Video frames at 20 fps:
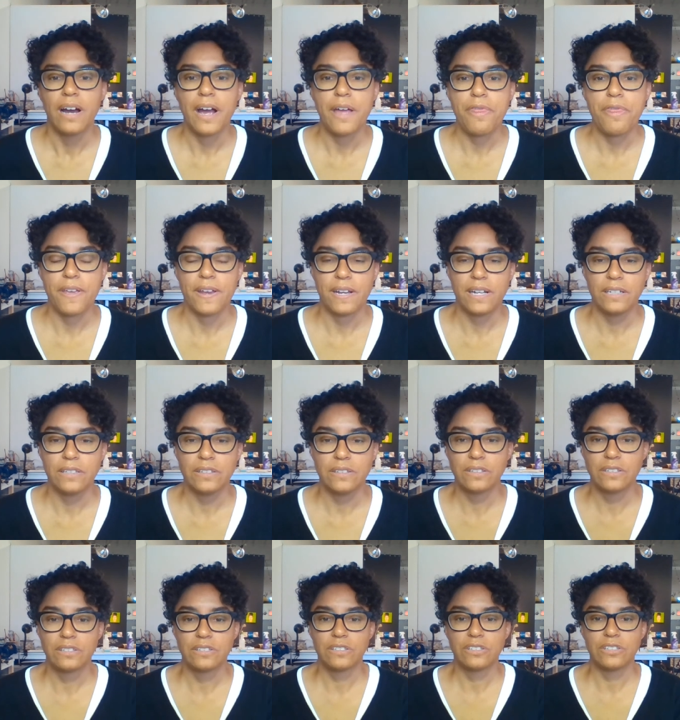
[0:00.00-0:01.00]
I think it
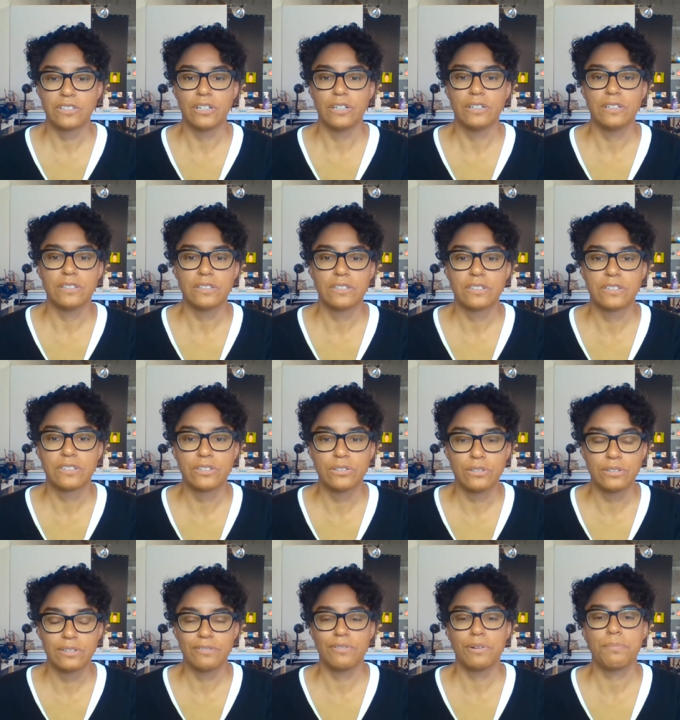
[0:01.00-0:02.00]
starts
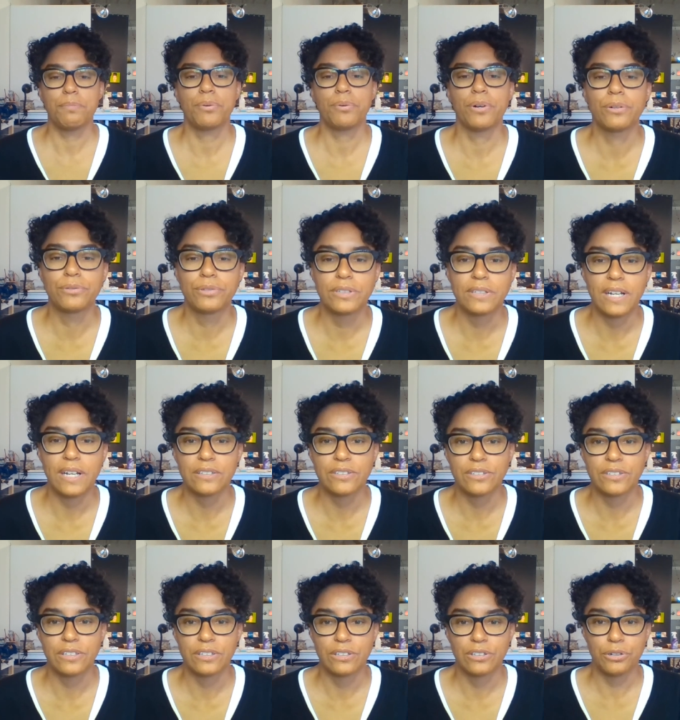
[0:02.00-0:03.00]
sort of a
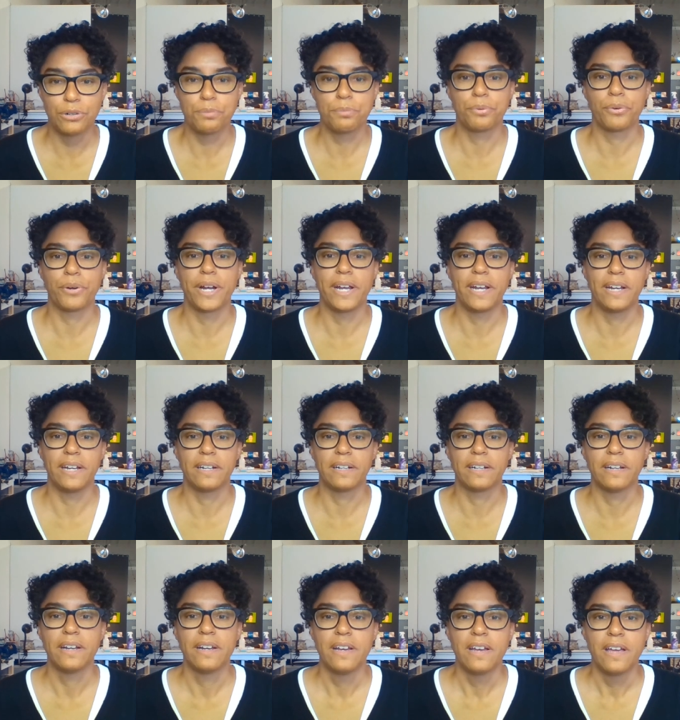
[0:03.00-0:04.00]
process in your
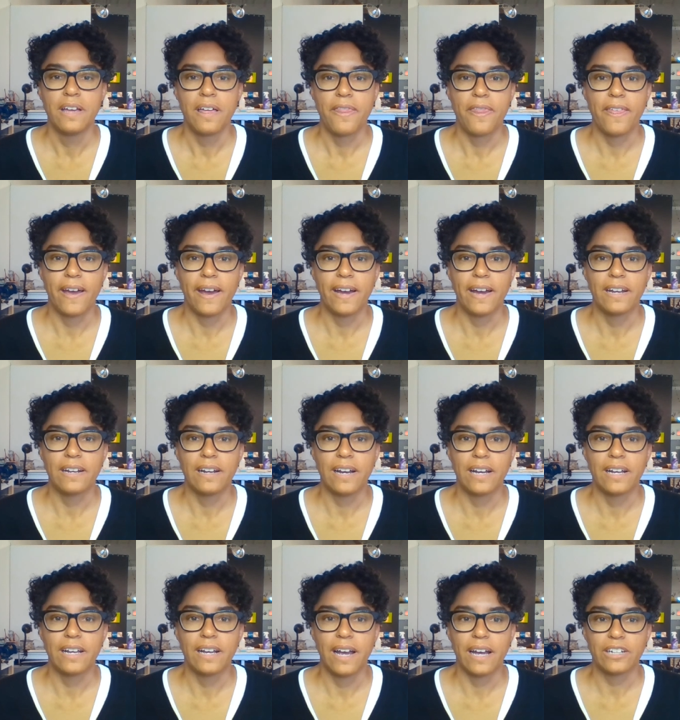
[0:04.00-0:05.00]
brain that
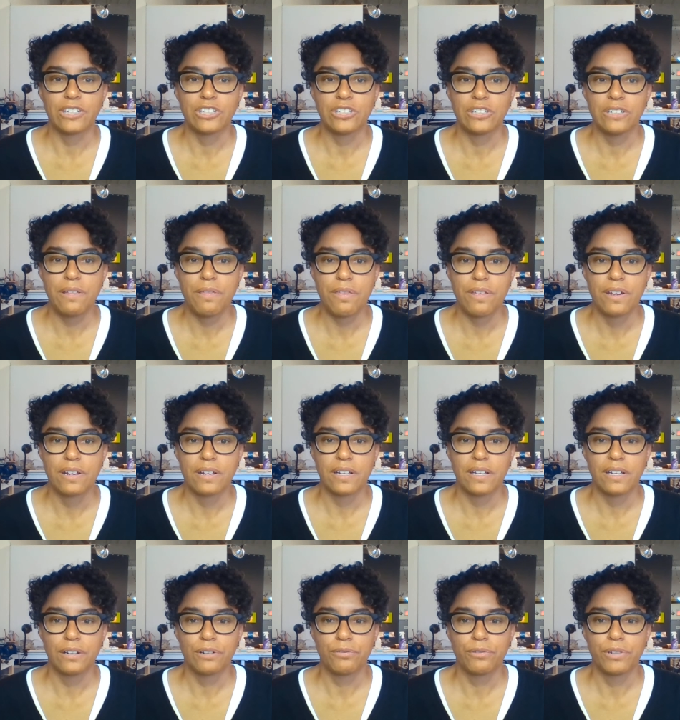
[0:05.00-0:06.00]
I actually think
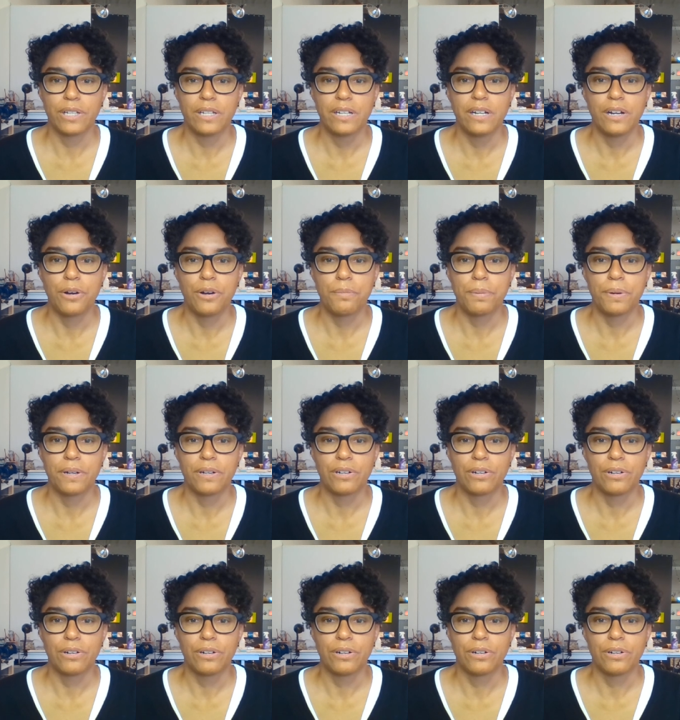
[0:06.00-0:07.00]
can really open
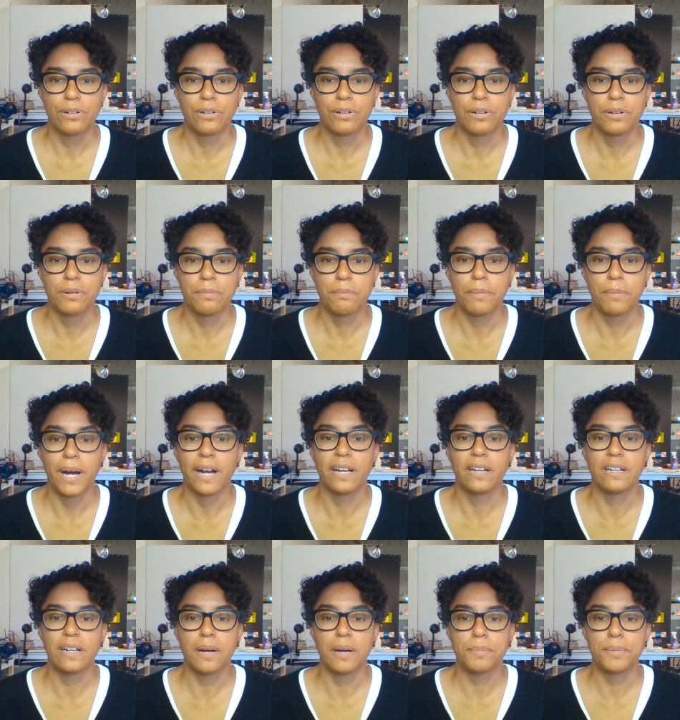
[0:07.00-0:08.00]
your
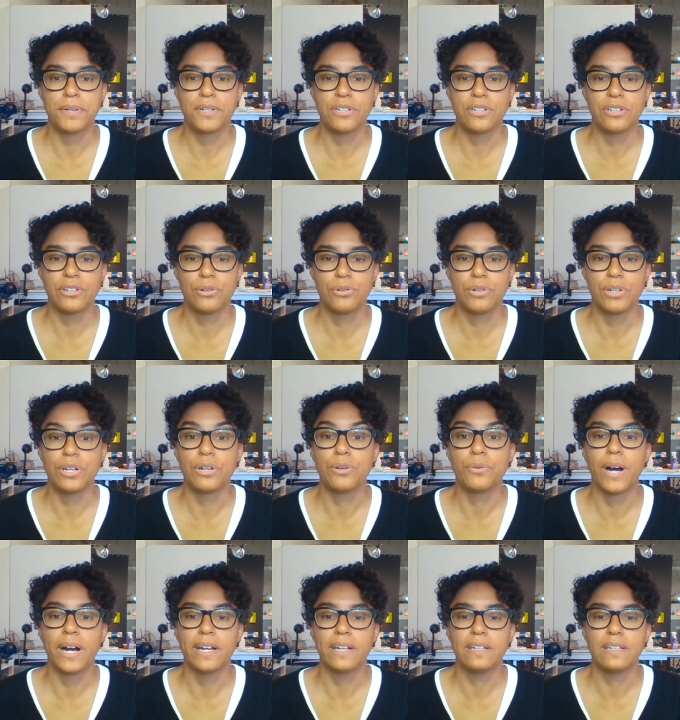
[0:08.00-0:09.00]
mind up to
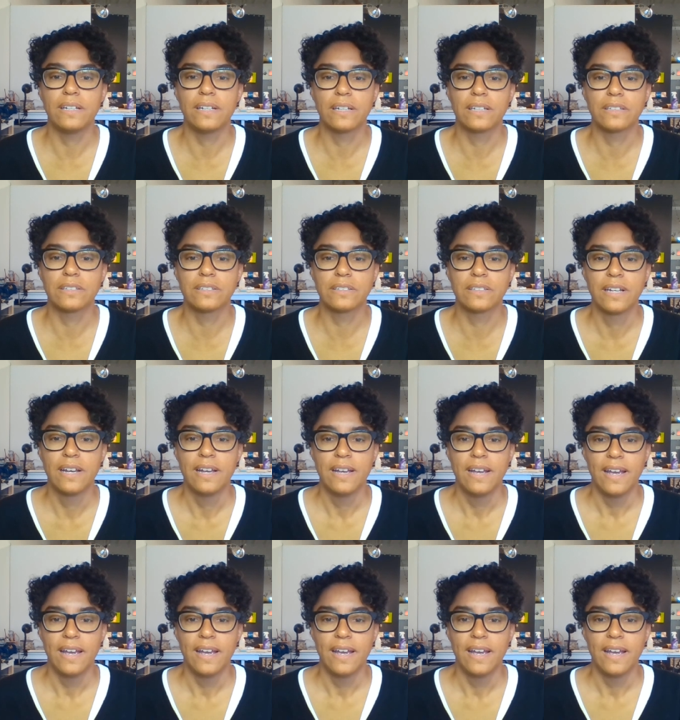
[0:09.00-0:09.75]
new ideas.